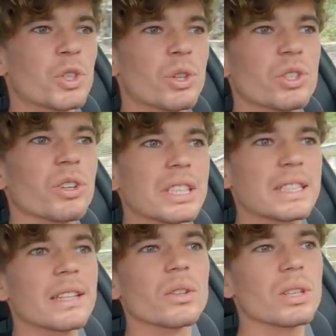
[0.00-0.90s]
So it's got the
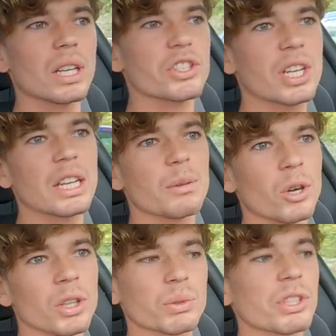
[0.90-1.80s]
single clutch
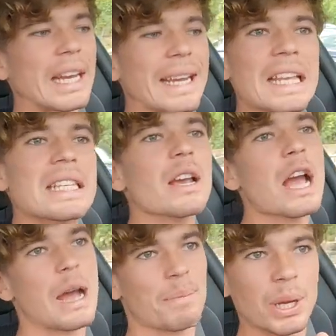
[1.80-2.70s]
gearbox, which is
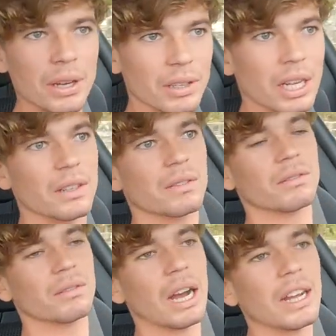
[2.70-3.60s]
happier at
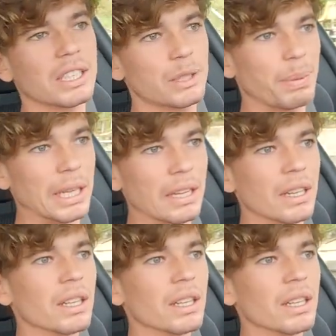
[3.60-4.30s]
high speed.